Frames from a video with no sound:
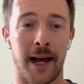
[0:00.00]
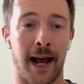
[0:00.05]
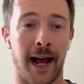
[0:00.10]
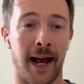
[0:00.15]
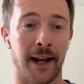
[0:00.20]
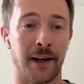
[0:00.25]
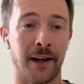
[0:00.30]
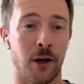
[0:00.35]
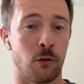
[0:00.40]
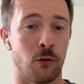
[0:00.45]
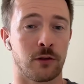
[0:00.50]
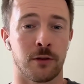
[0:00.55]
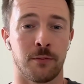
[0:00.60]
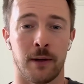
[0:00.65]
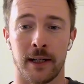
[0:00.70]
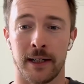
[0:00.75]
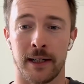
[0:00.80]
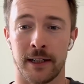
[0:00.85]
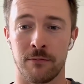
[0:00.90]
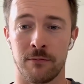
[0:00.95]
and
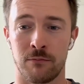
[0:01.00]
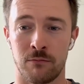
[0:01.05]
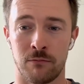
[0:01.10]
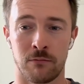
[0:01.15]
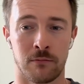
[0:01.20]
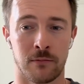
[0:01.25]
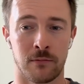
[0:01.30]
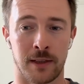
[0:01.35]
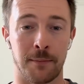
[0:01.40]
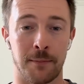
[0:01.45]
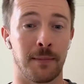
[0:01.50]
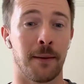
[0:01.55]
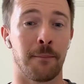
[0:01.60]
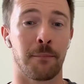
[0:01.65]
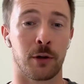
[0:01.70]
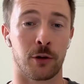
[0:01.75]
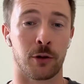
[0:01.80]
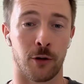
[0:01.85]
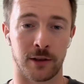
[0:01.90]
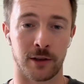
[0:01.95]
ultimately keep them
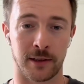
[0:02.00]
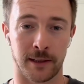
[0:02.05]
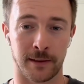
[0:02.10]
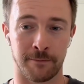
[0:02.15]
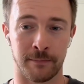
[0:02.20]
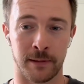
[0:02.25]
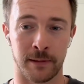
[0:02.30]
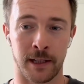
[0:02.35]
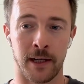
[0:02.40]
progressing.